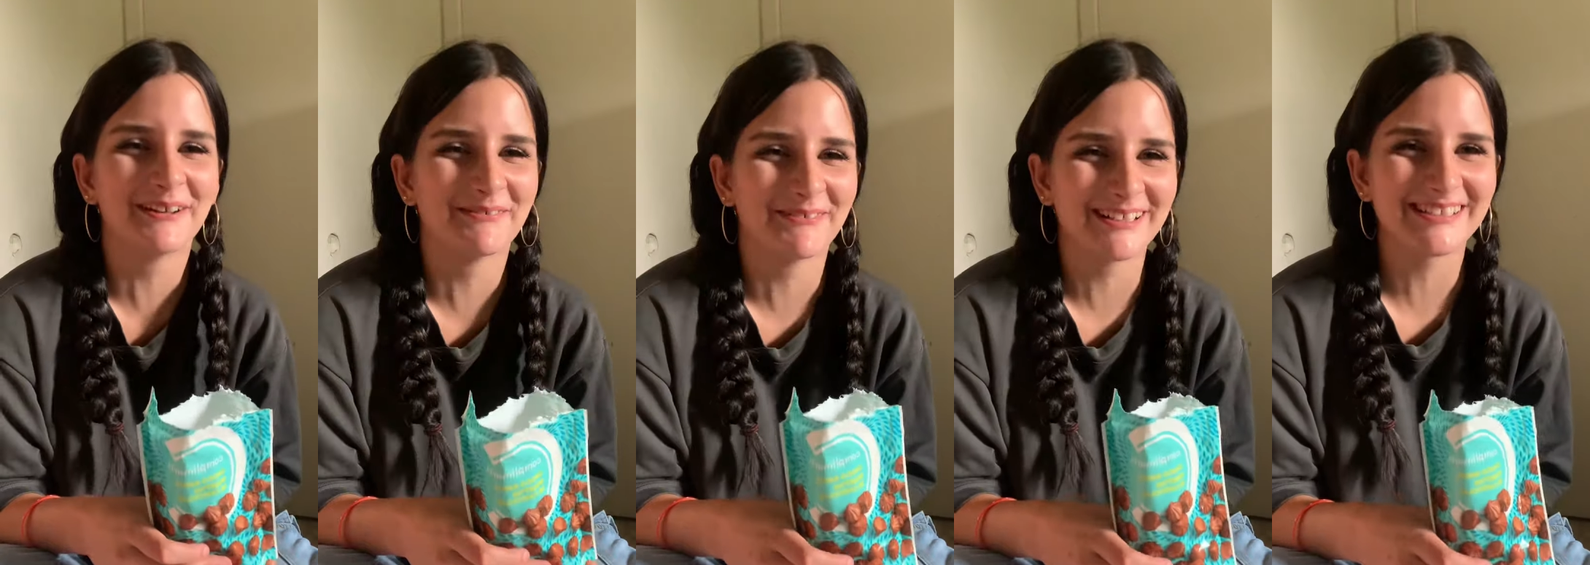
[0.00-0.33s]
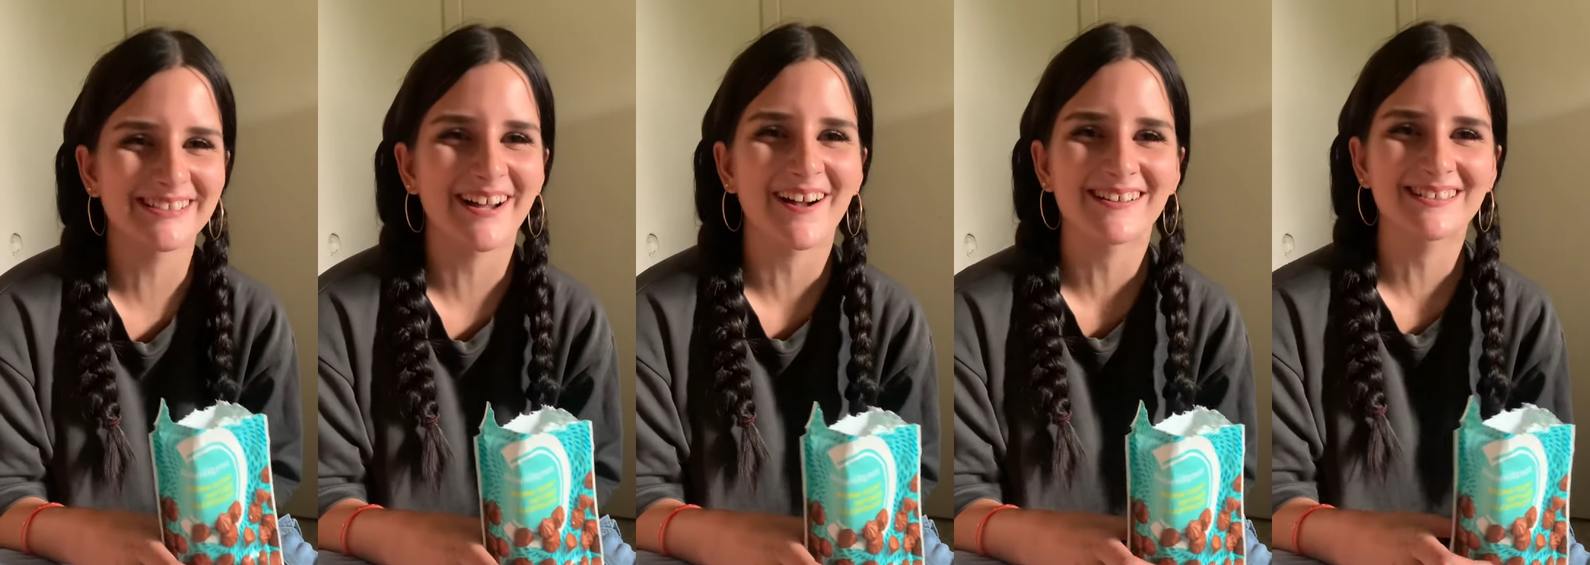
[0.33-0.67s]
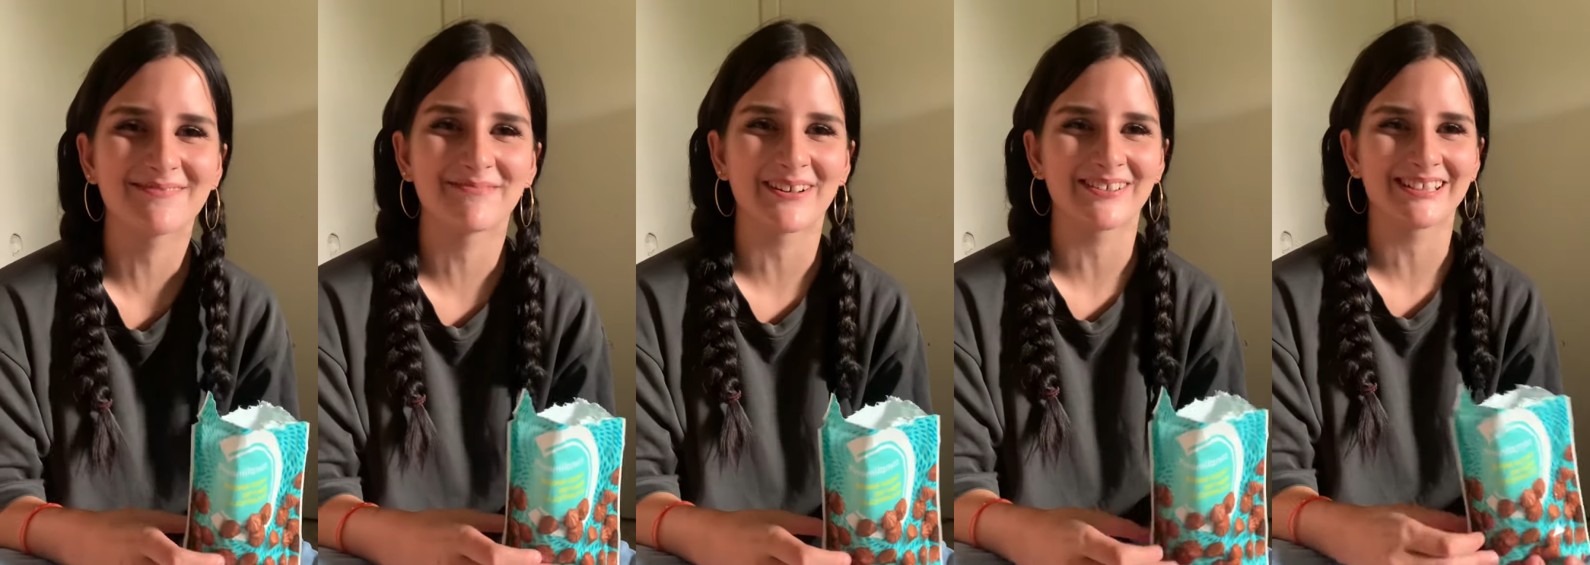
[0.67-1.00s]
everyone talked
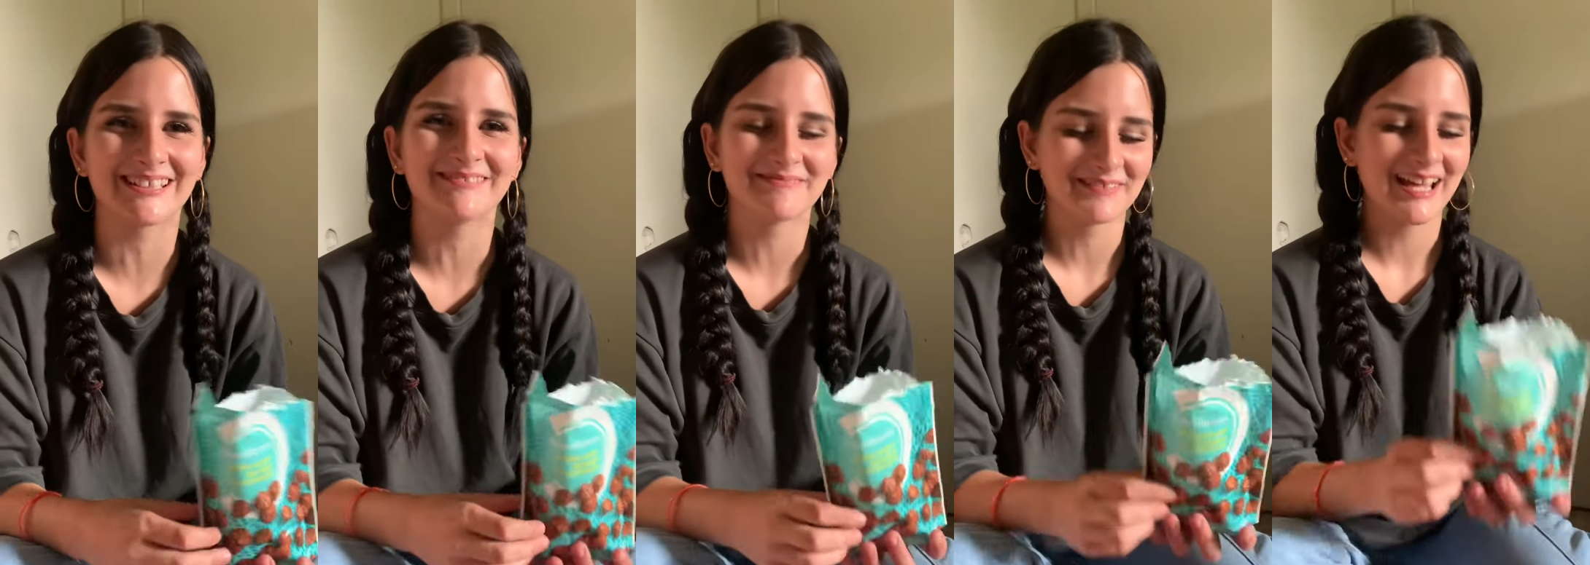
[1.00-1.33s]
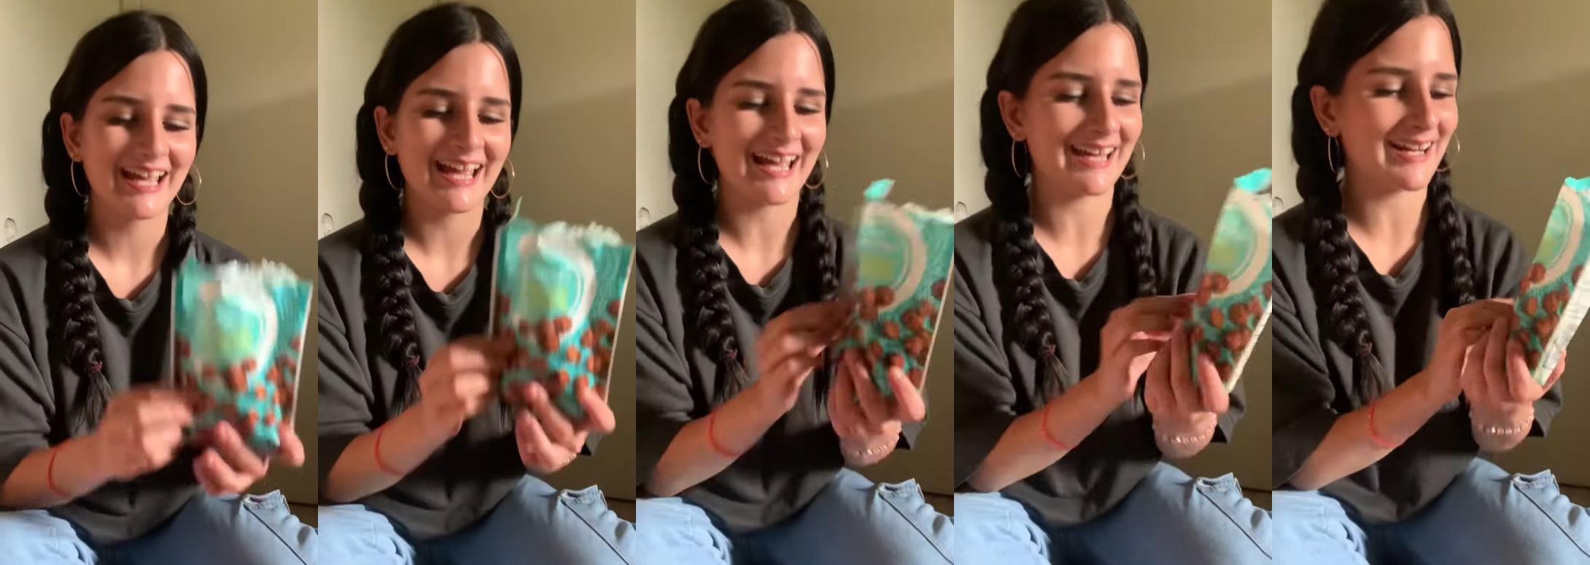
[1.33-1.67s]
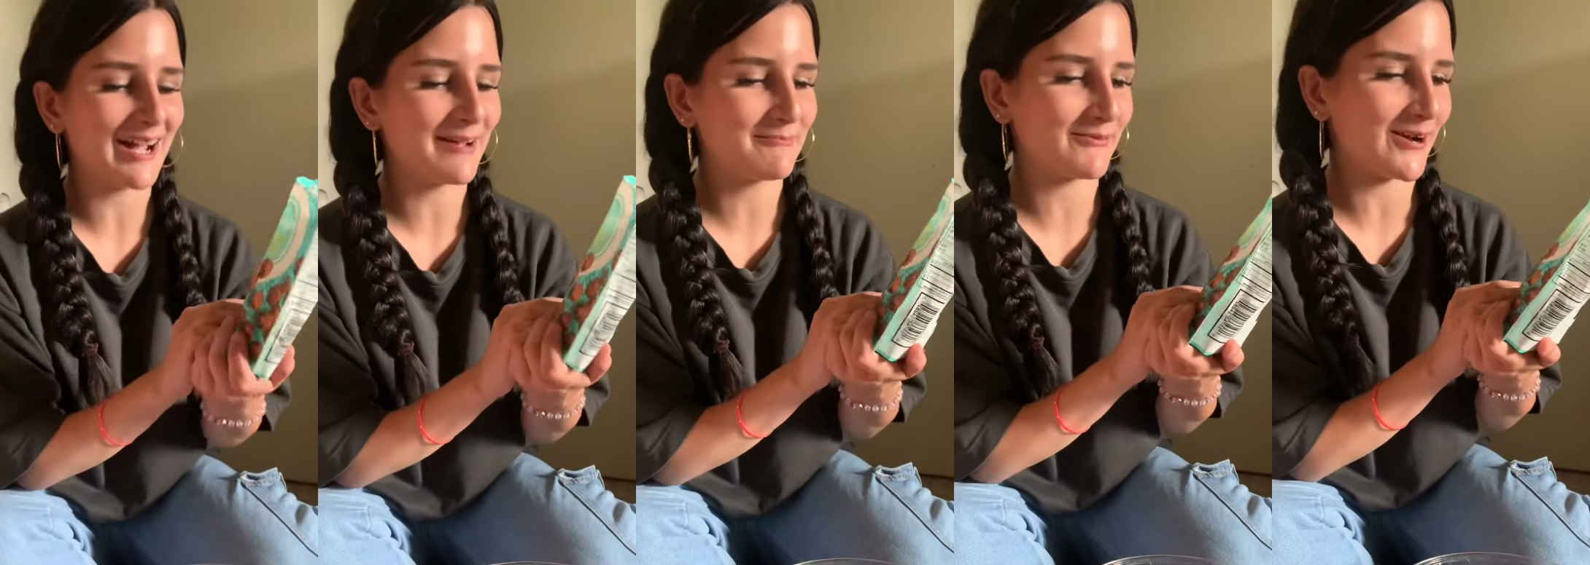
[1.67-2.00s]
about it. And
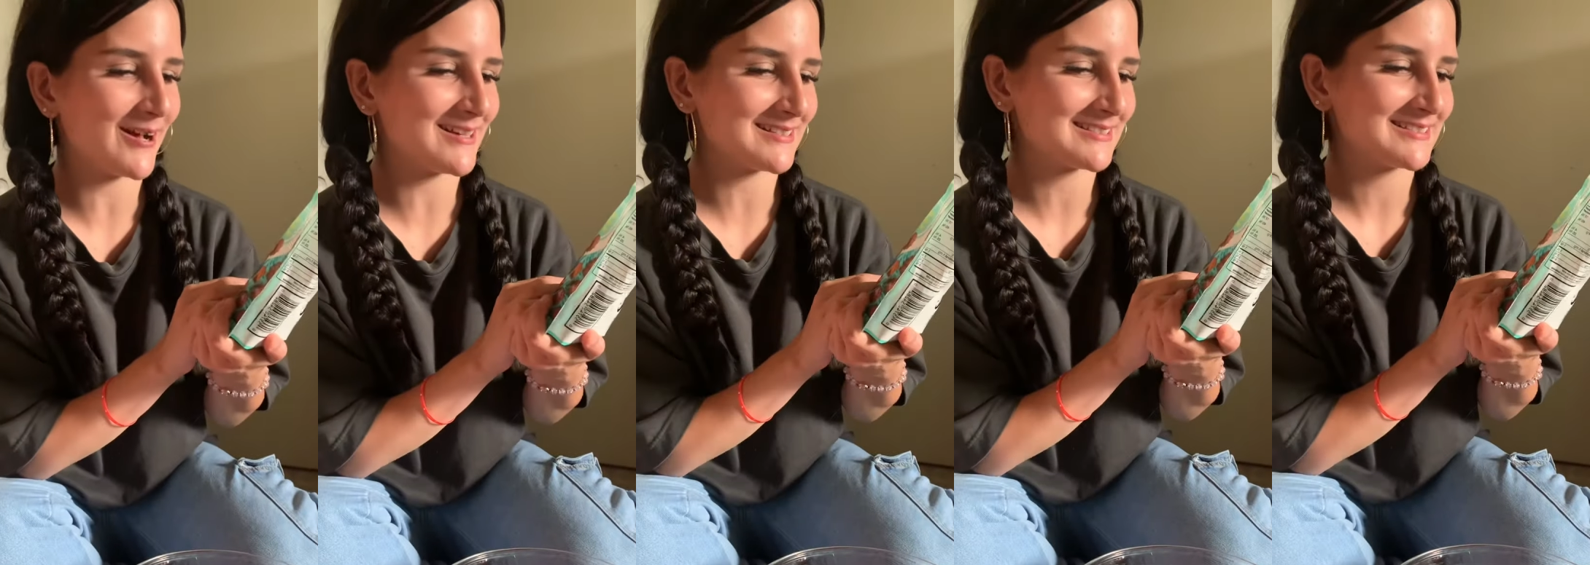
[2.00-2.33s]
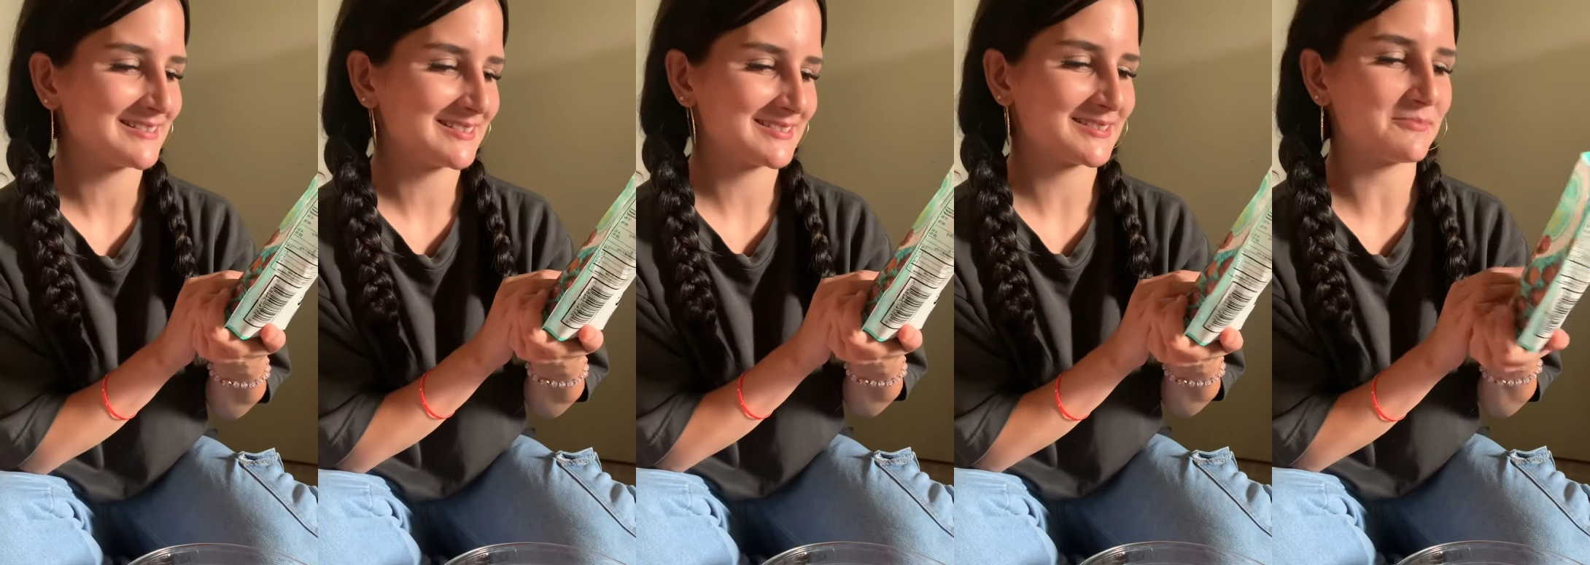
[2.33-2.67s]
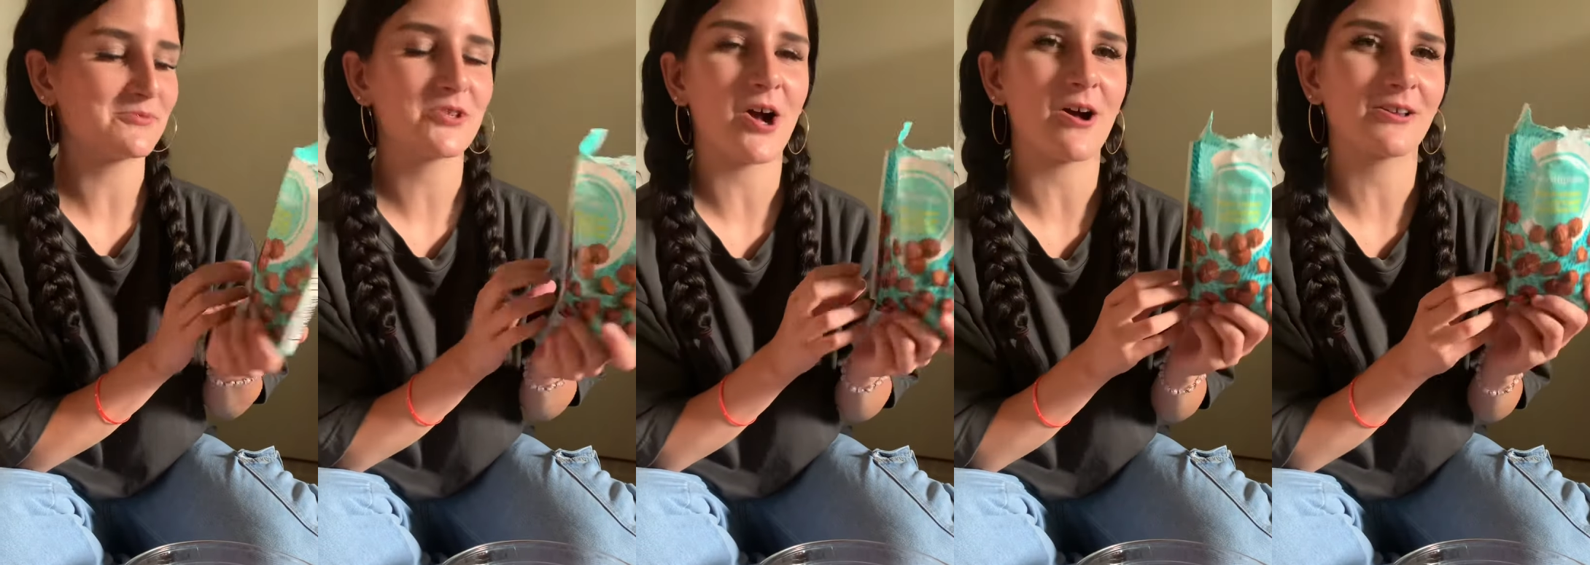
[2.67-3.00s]
I brought
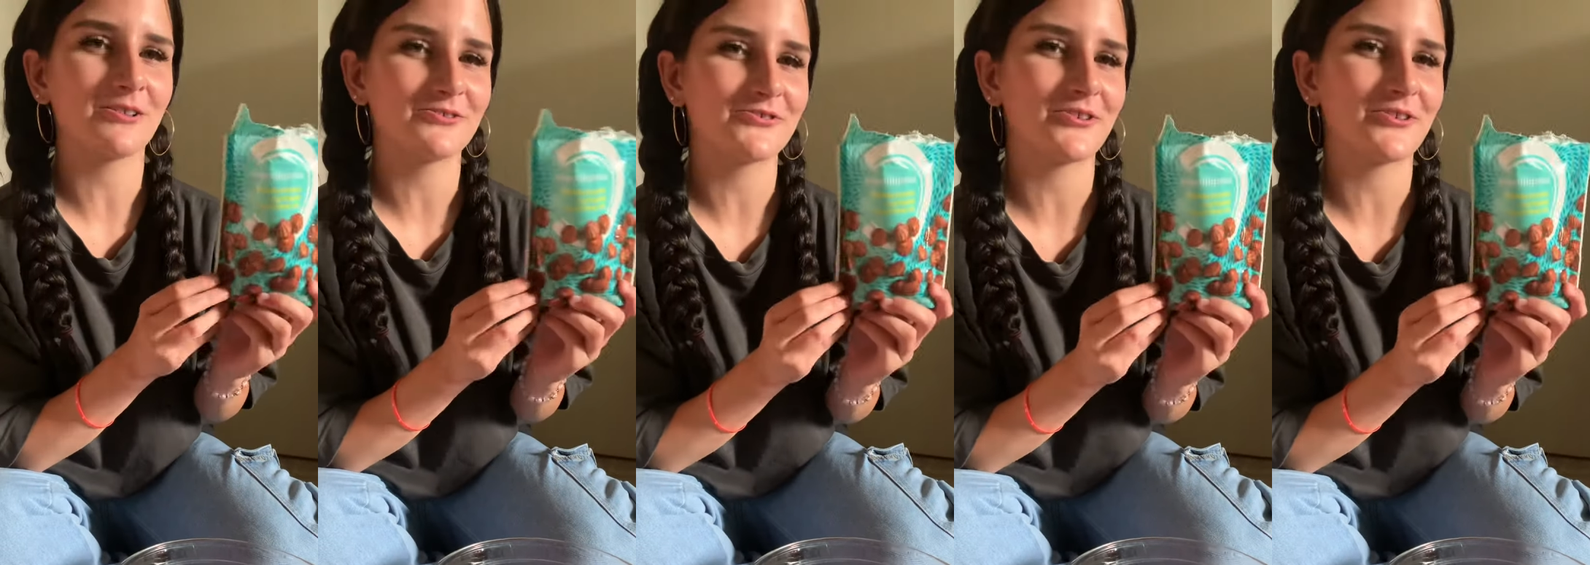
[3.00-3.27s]
some chocolate